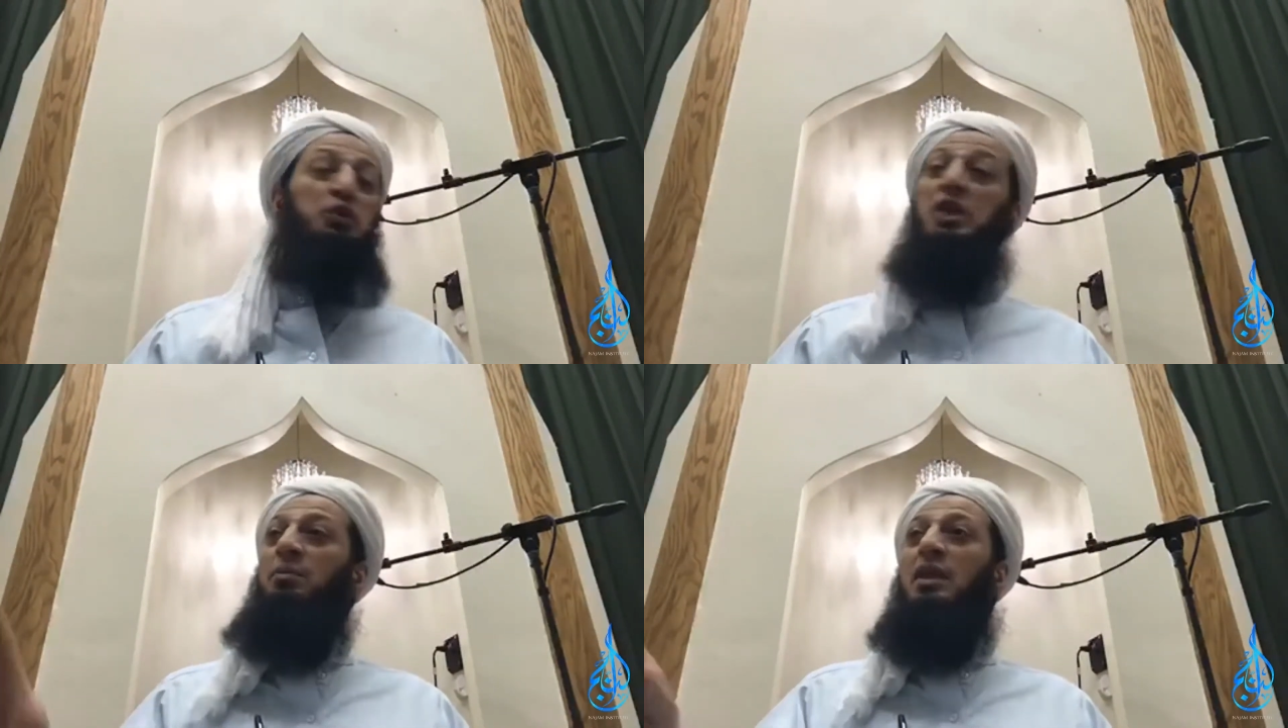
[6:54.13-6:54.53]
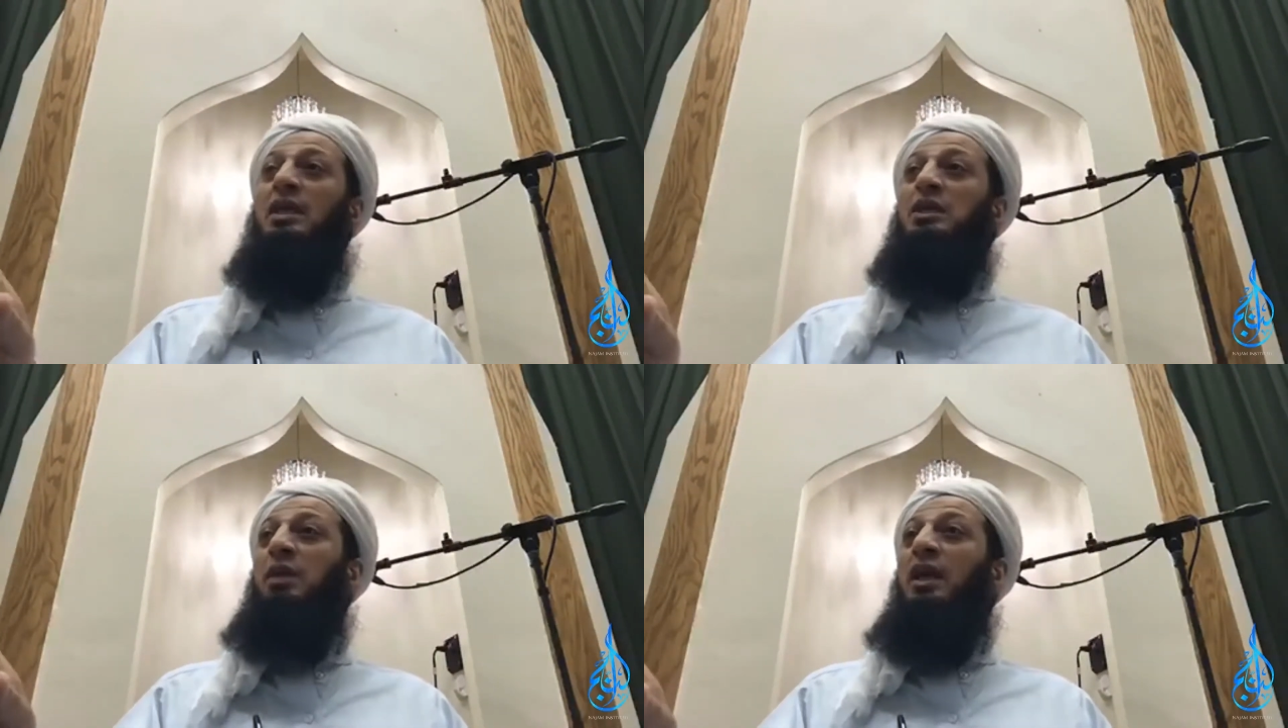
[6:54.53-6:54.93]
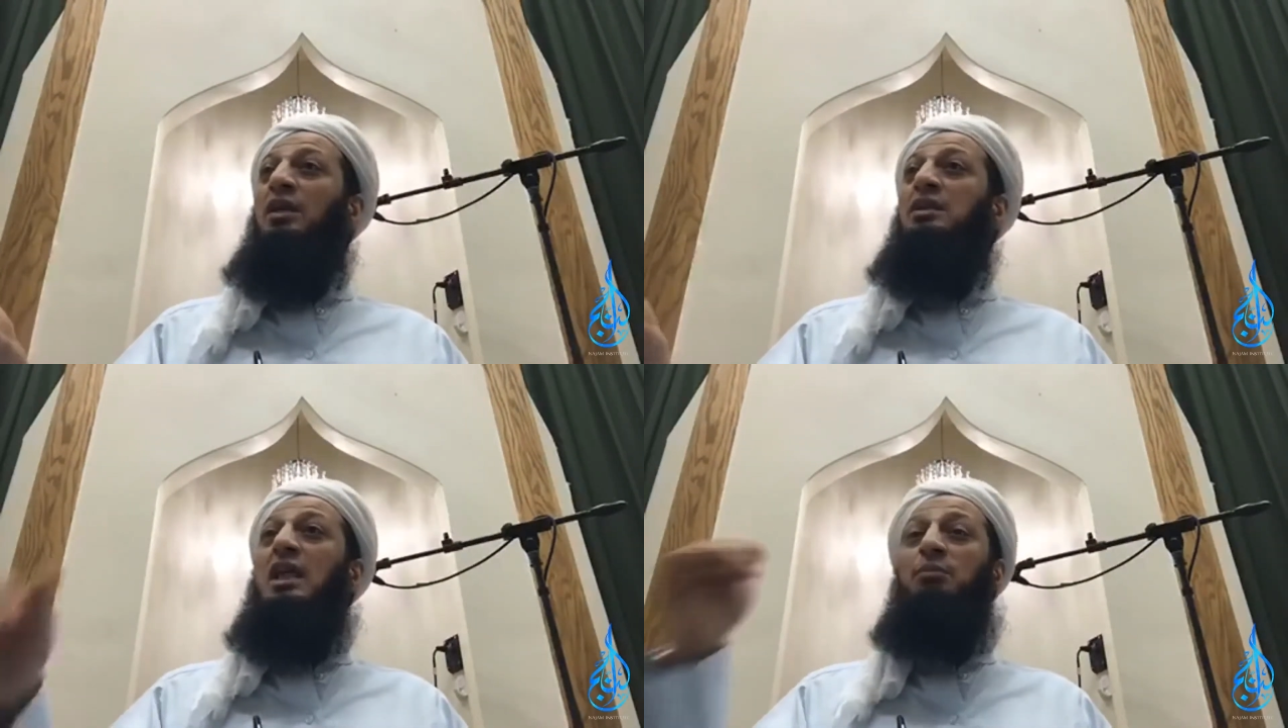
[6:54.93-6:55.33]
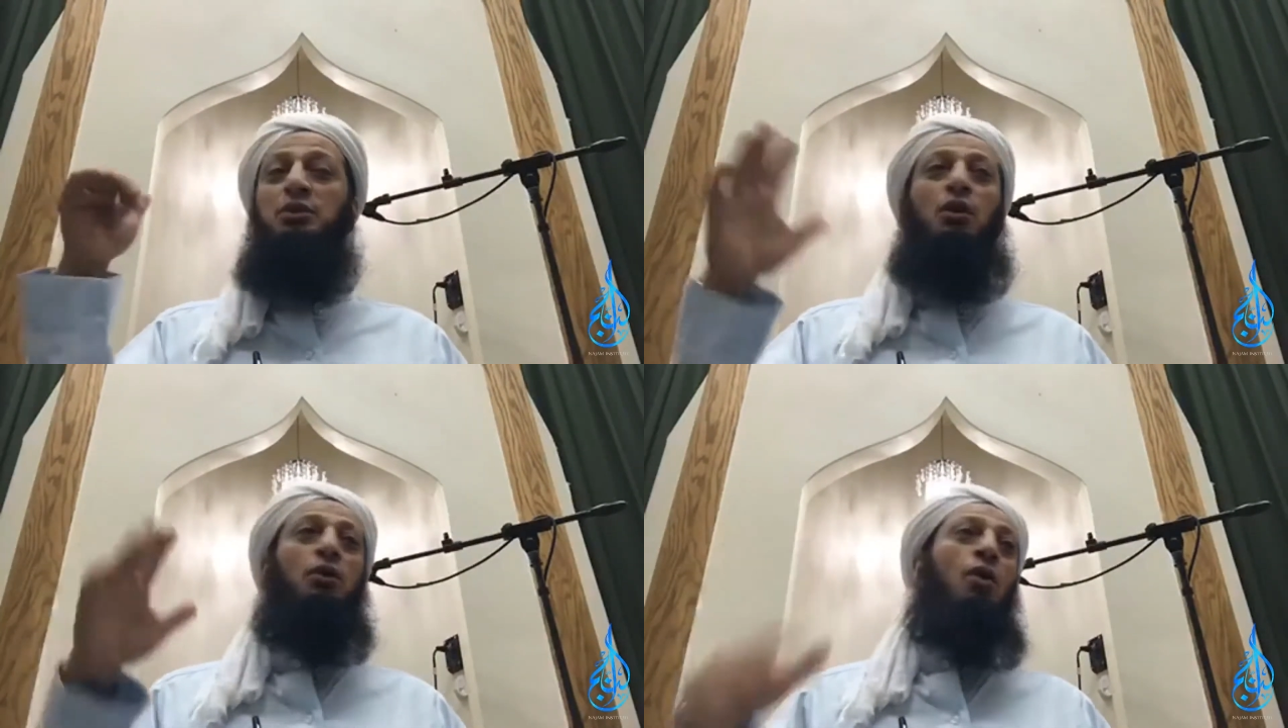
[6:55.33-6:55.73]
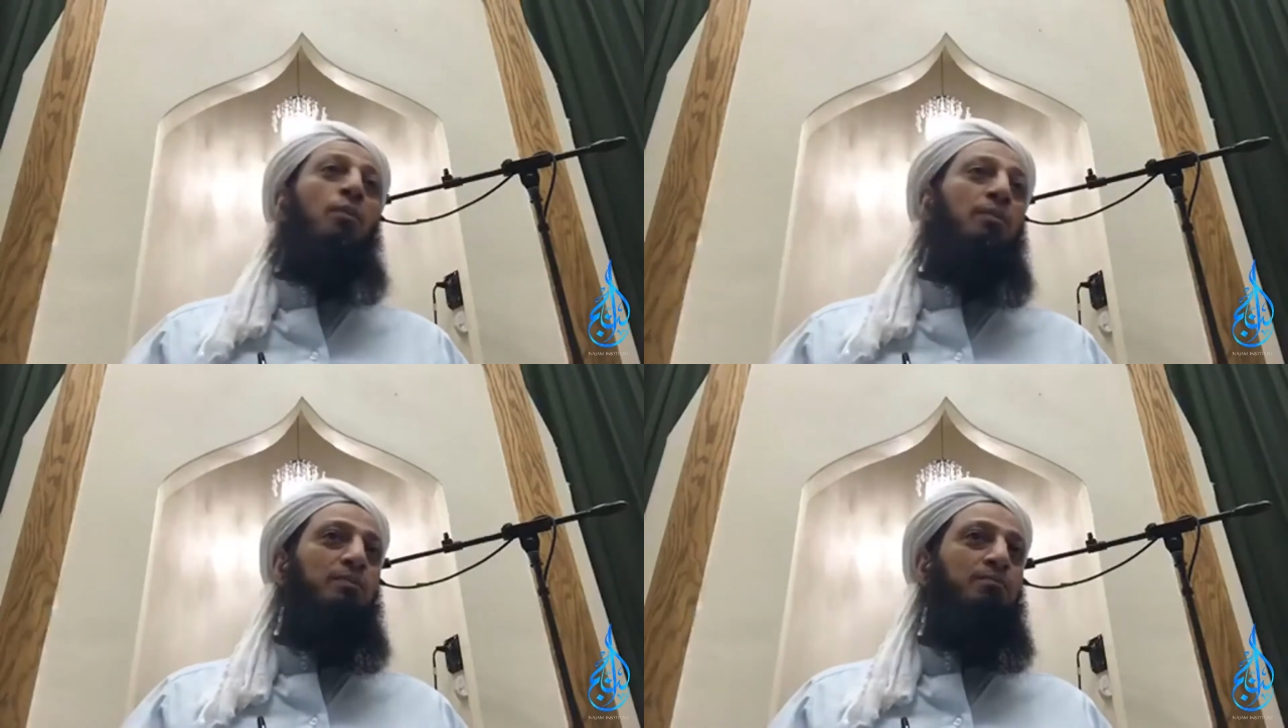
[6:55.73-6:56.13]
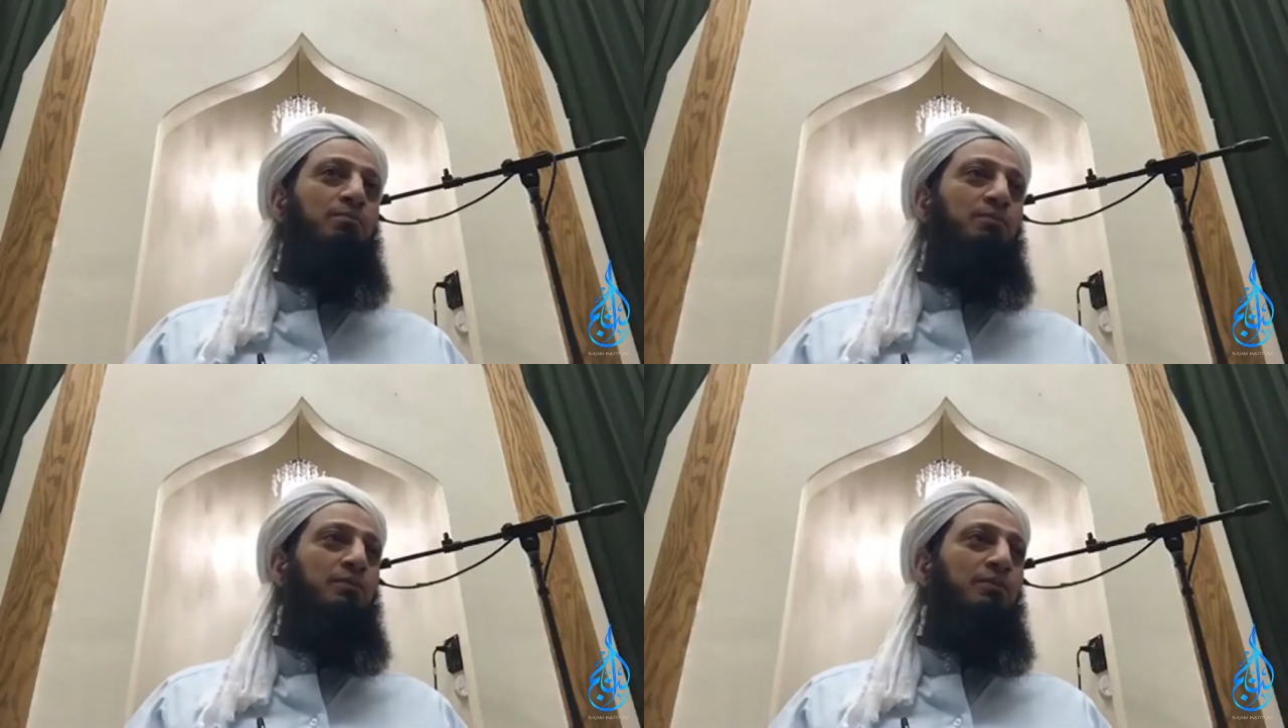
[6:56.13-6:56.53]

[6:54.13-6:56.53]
Same thing, Ismail alayhi salam is not home.